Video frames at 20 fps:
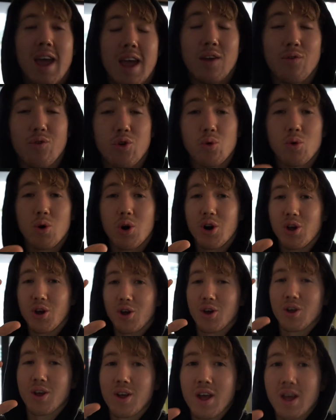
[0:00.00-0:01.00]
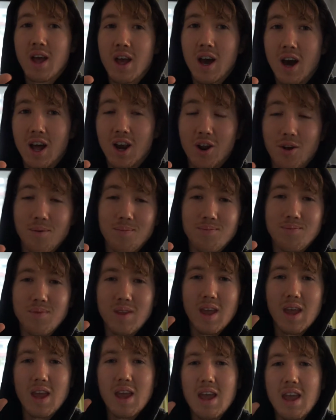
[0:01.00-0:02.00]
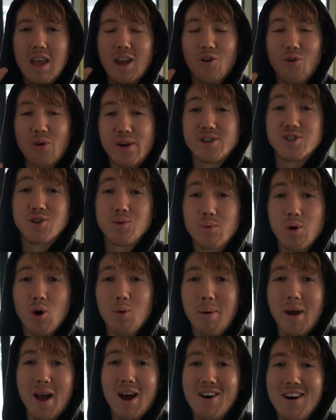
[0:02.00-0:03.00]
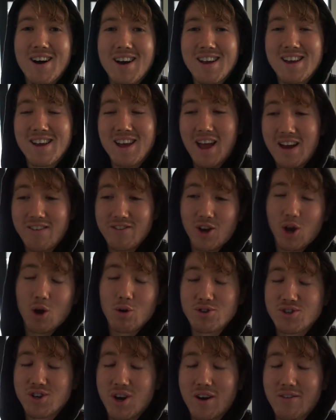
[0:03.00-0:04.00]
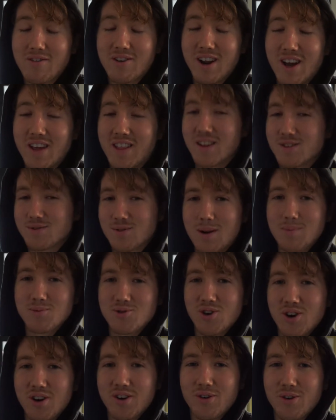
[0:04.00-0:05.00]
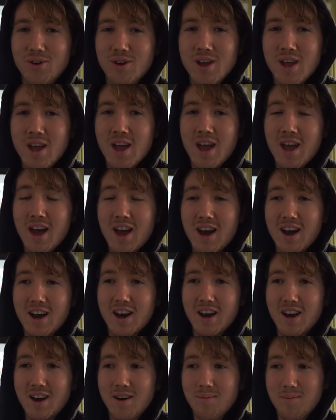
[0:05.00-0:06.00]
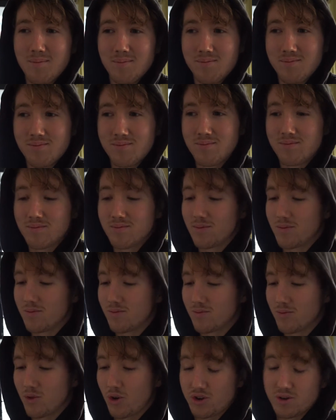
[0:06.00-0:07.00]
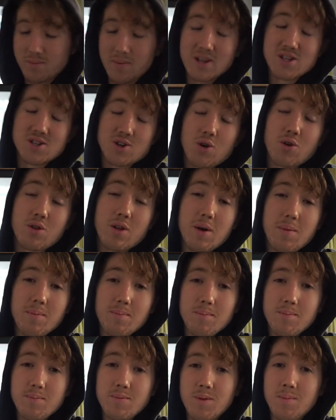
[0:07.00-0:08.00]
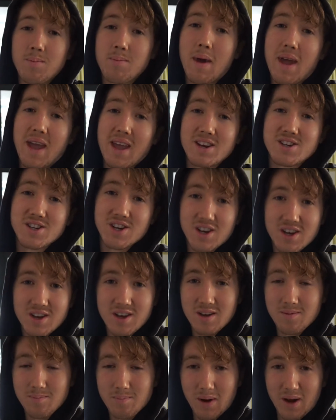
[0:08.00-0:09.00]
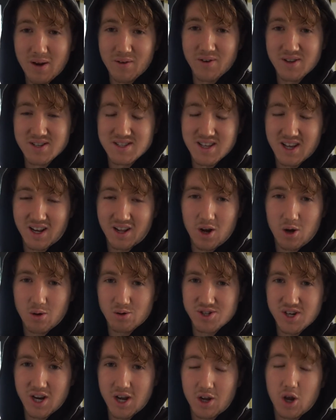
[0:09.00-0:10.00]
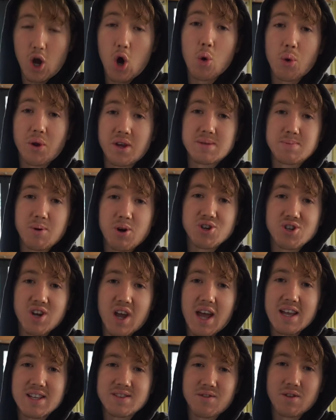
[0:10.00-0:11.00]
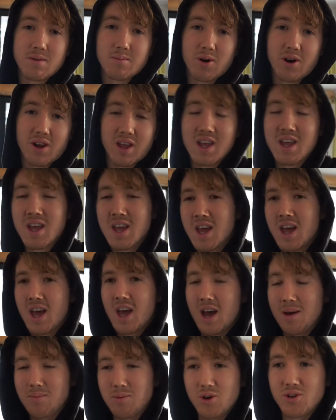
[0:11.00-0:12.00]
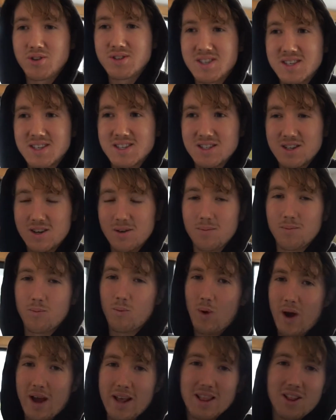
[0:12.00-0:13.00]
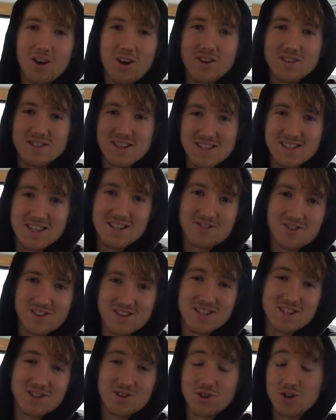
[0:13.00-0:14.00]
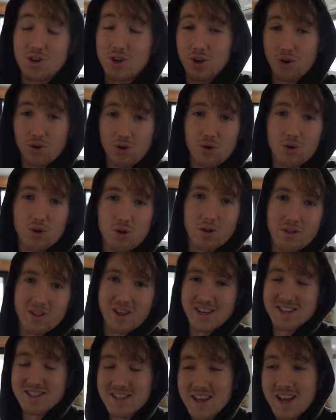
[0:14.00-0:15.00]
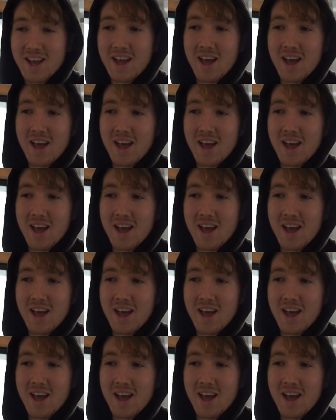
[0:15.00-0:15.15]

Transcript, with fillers: If you want to, I don't know, increase your willpower. Have a cold shower every day. That's what I'm trying to do. Um, not to mention all the, the major benefits that cold, cold exposure has for the body. Immune system, weight loss, et cetera, et cetera. You can Google all these.